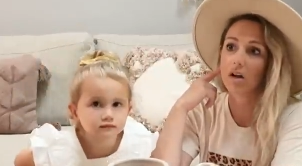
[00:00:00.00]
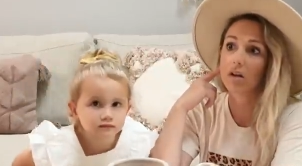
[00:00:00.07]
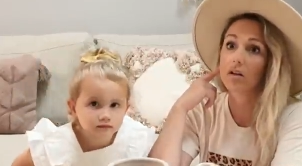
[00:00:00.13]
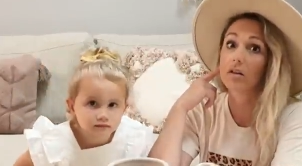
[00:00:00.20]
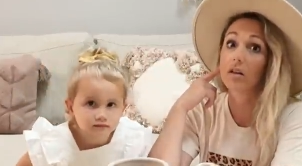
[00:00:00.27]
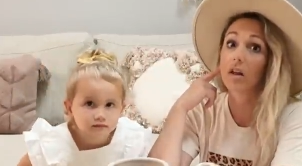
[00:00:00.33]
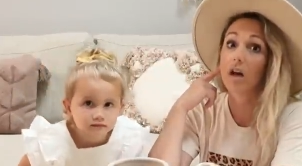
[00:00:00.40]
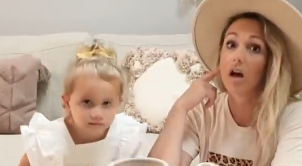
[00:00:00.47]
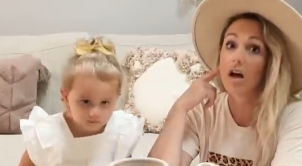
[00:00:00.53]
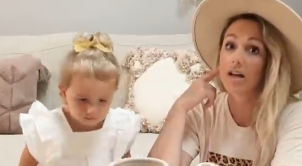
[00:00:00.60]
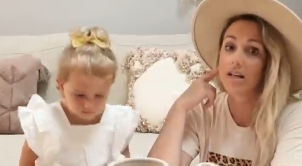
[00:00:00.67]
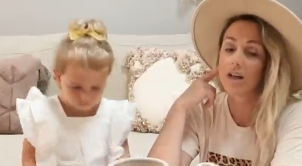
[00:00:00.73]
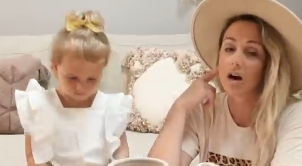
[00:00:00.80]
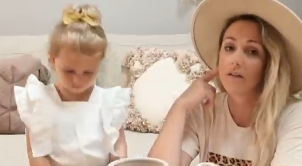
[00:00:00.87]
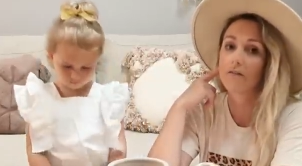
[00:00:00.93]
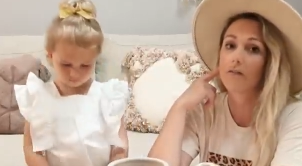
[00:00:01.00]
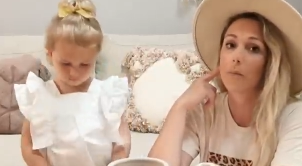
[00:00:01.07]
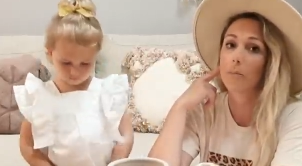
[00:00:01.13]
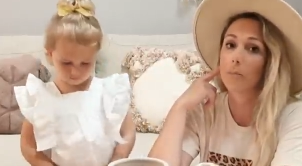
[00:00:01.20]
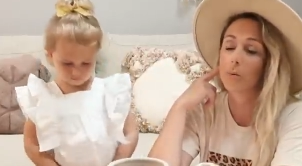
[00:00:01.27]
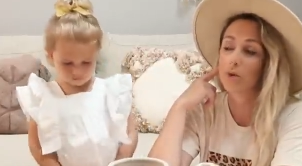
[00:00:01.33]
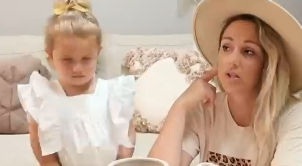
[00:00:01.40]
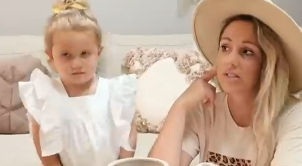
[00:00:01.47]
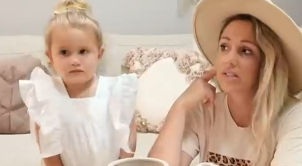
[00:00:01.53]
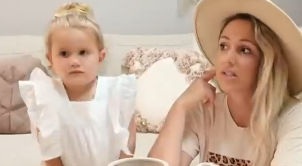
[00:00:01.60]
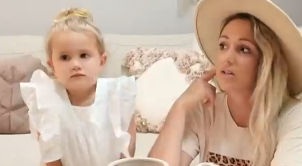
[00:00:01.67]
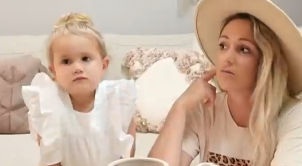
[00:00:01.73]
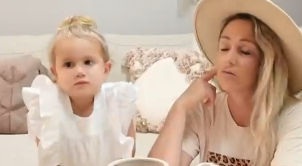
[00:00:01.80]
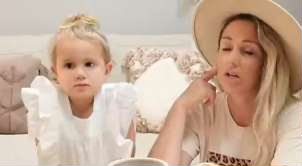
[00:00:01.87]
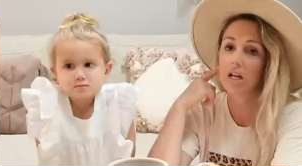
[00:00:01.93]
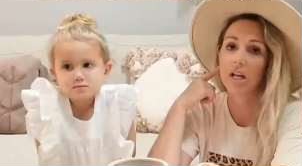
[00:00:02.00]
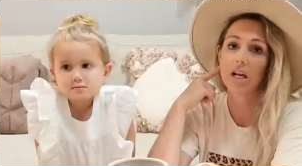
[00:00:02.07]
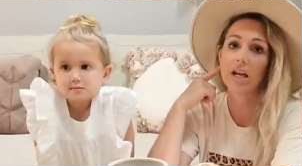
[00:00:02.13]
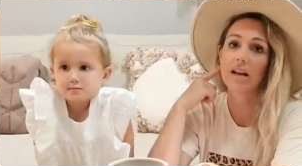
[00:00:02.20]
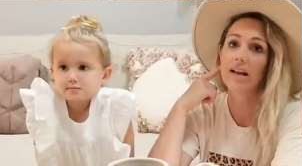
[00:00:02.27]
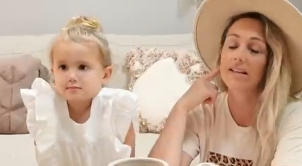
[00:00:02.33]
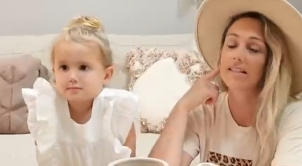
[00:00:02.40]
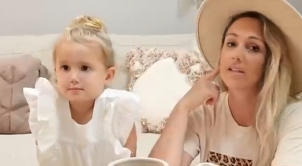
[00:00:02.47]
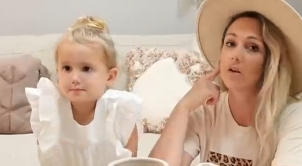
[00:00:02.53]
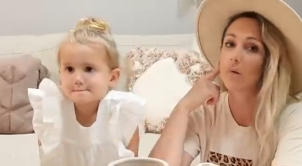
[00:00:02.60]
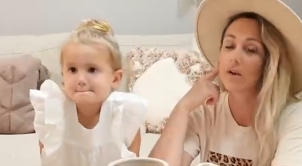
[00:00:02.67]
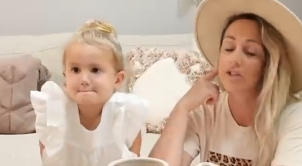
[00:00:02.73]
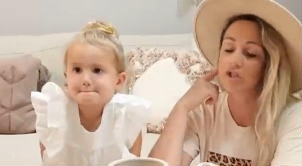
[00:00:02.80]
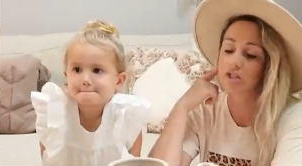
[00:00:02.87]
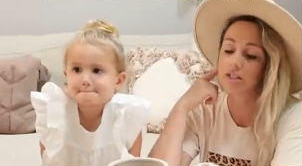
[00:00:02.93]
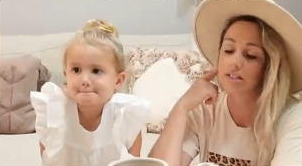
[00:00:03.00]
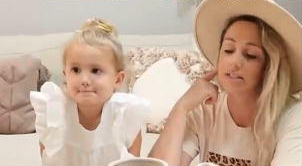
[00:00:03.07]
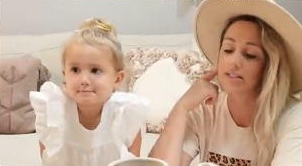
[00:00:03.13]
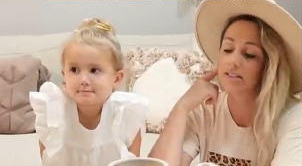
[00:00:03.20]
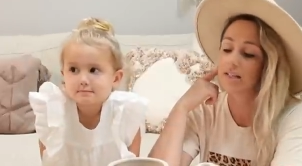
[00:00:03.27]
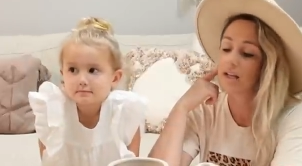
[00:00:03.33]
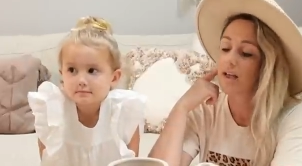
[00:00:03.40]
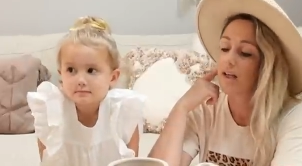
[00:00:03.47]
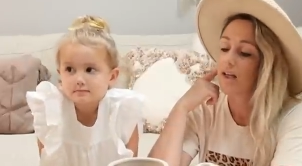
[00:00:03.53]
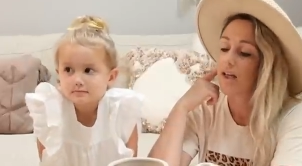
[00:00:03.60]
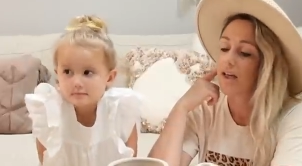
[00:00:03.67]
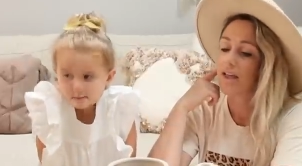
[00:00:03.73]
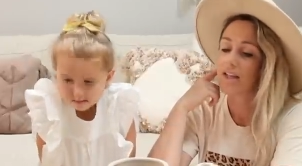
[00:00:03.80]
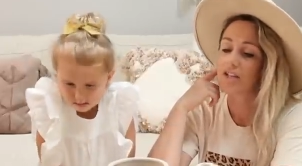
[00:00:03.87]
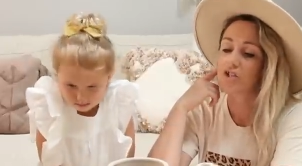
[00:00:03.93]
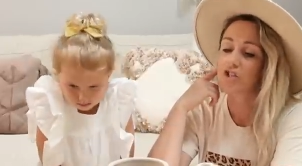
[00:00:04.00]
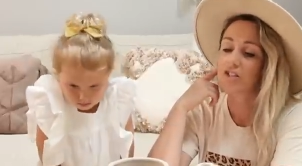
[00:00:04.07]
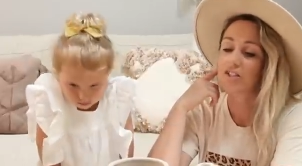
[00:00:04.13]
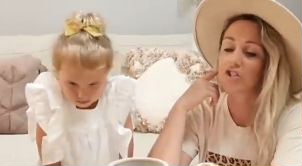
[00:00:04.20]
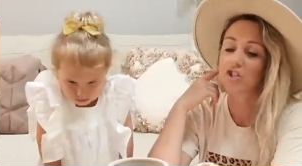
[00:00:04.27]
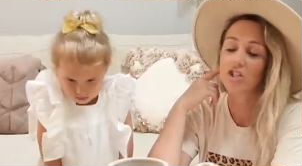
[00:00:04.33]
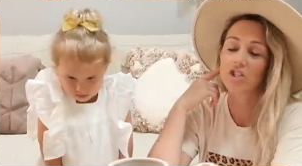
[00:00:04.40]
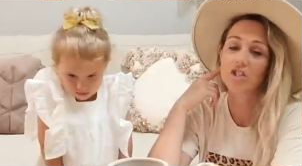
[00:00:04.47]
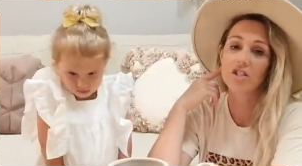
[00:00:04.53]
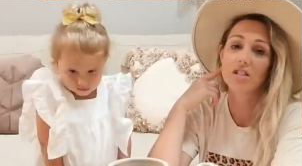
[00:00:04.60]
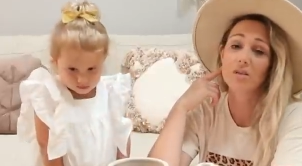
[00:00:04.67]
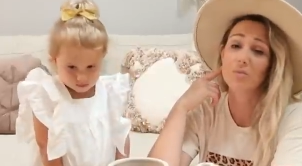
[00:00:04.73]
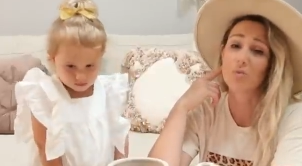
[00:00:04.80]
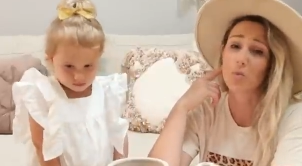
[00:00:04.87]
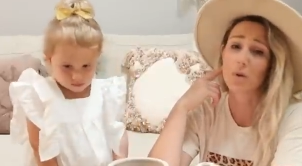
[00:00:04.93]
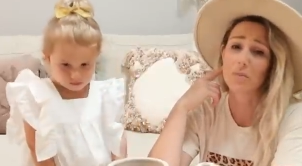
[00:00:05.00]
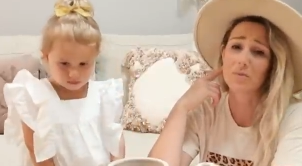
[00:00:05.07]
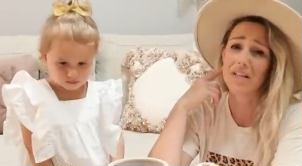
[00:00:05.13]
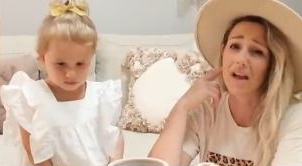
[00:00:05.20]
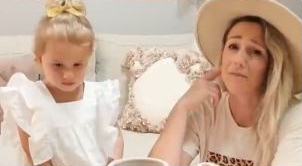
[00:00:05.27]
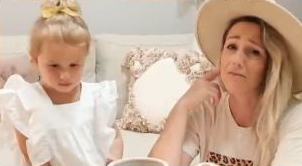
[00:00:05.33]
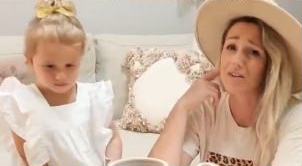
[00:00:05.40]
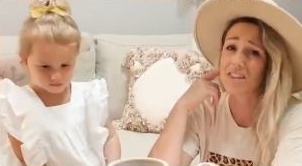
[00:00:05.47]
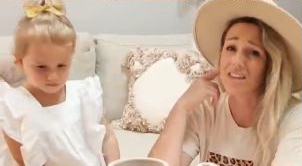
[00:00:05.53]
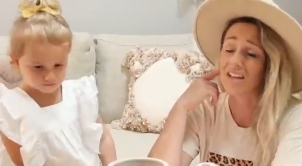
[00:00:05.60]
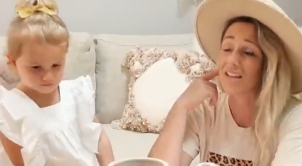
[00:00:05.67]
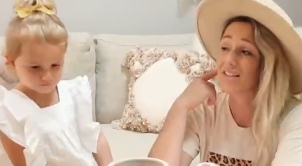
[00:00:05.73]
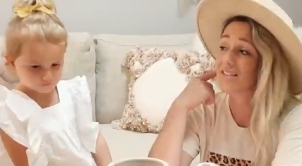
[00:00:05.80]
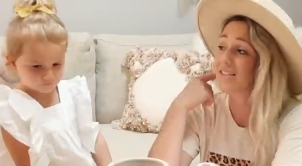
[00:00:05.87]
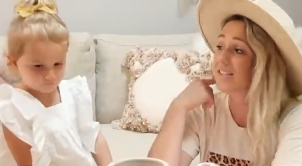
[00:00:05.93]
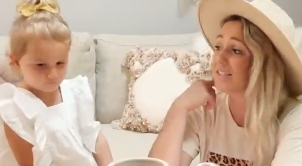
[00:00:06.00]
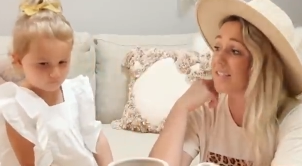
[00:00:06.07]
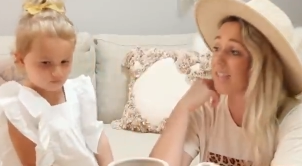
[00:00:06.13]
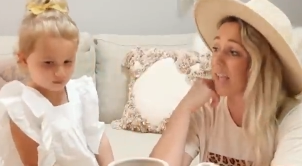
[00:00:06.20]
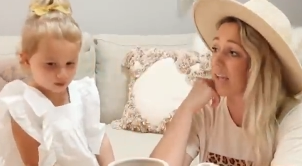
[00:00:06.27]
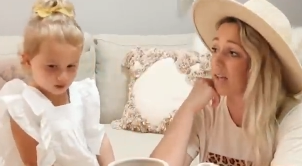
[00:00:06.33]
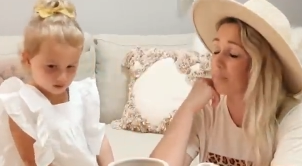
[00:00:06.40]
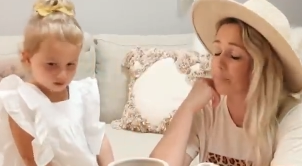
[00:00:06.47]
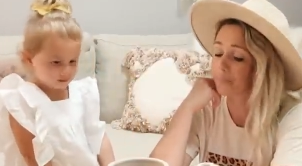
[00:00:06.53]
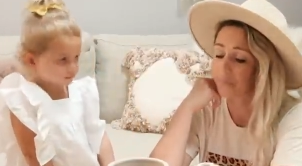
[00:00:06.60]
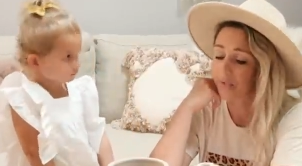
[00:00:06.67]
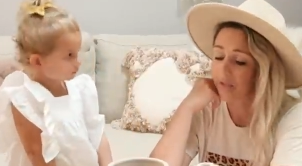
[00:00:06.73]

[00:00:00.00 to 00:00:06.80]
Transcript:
Speaker 1: a lot, are from books and reading and asking questions, and she just absorbs everything. It's insane.